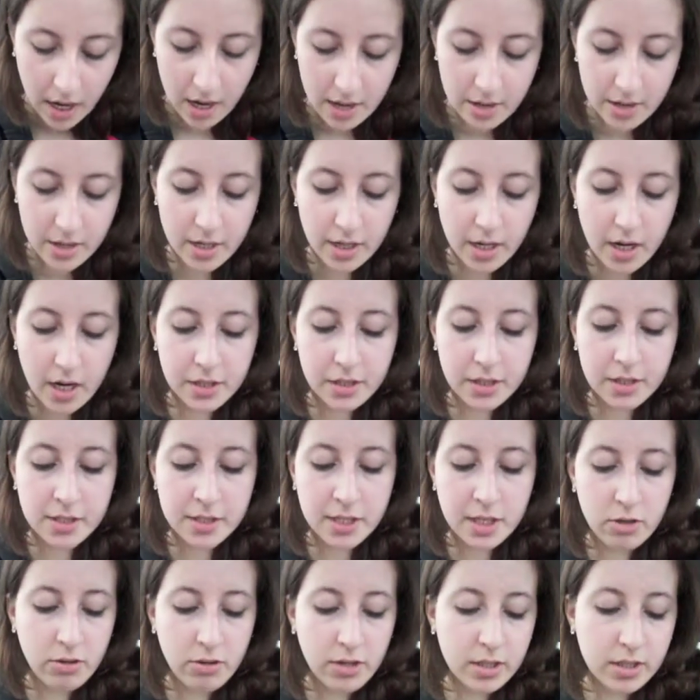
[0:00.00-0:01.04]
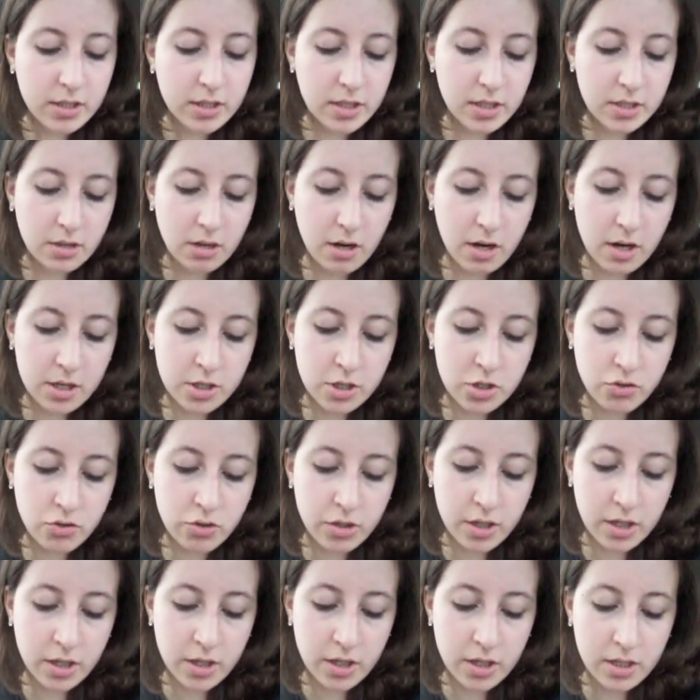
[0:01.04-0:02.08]
And then I got these earrings with this
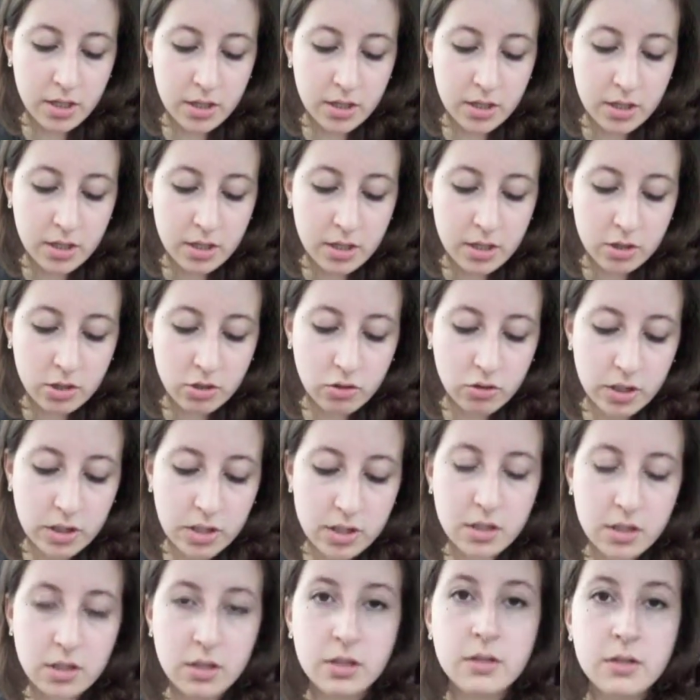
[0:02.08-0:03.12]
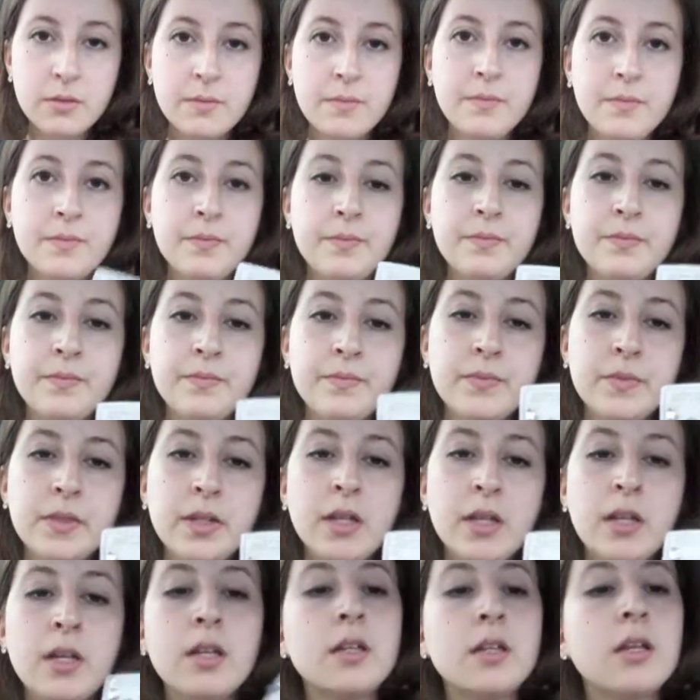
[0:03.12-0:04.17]
Austrian crystal.
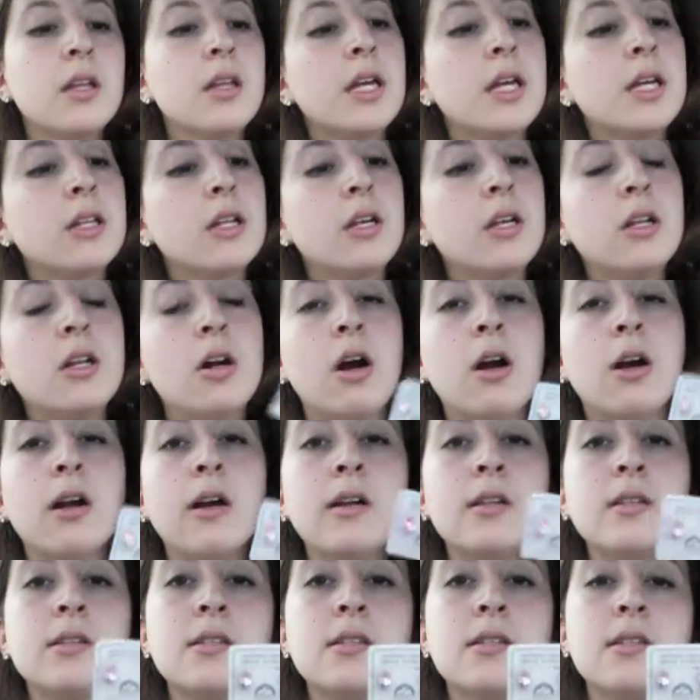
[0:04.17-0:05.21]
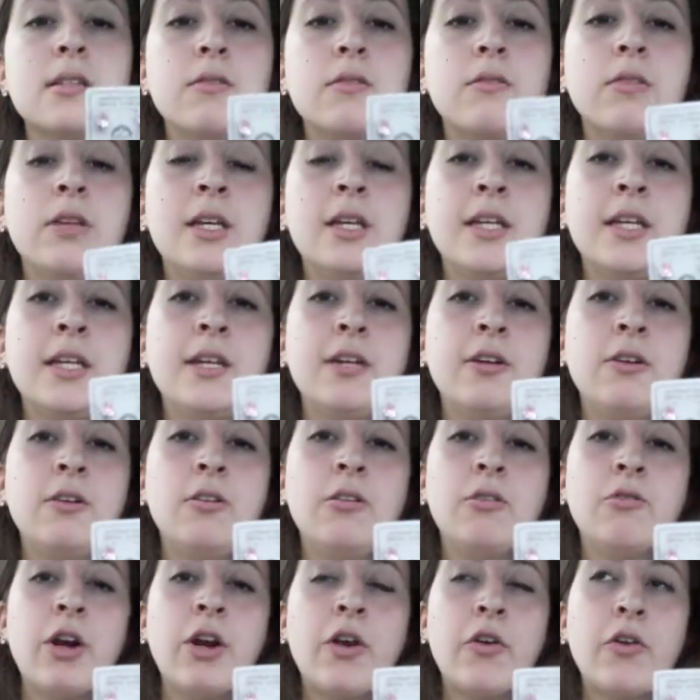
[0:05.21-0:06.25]
They're like little hearts. Really
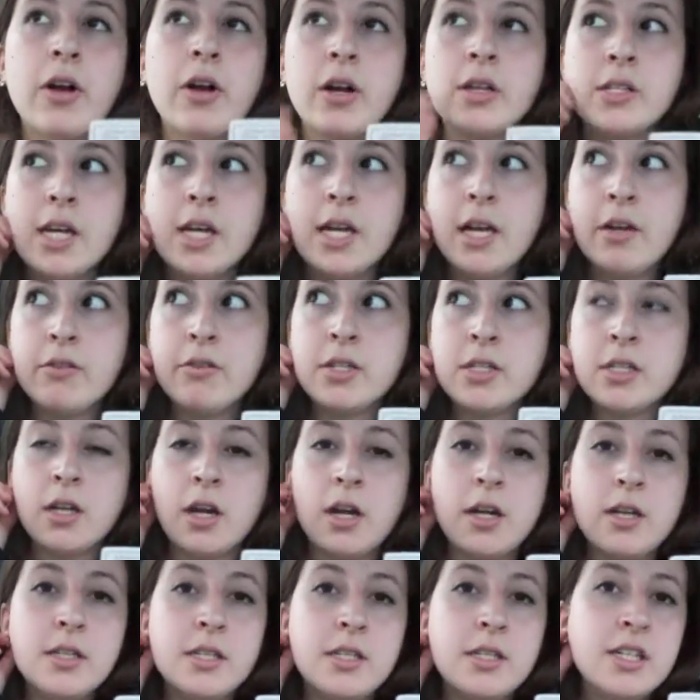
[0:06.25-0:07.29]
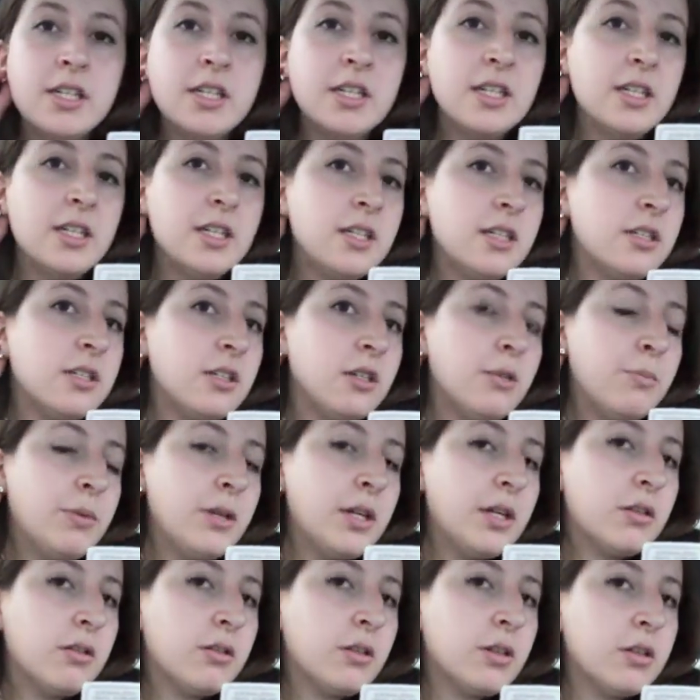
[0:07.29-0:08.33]
cute because I have studs. So it's
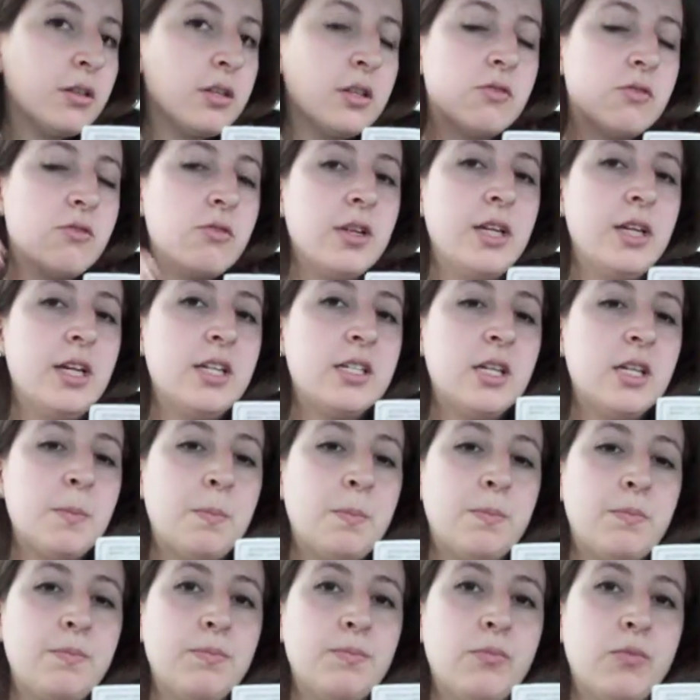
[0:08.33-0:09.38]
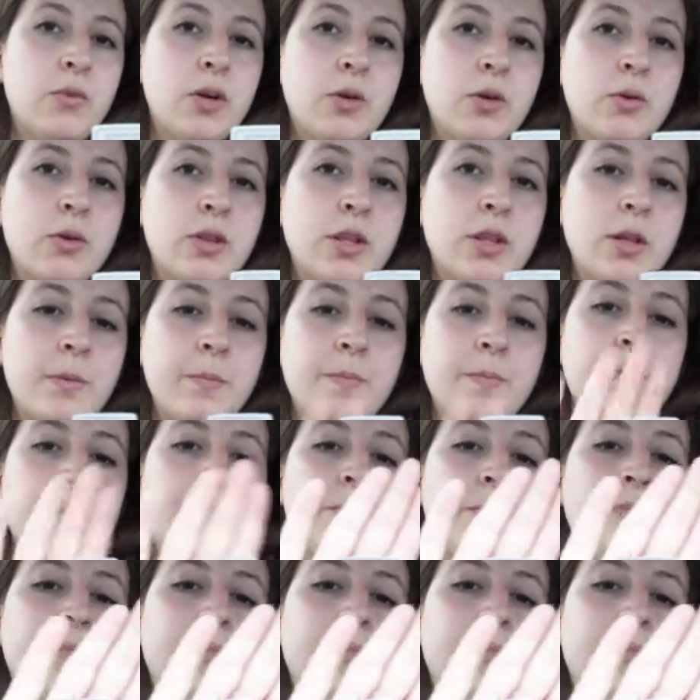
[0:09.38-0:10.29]
like just really easy to work with them.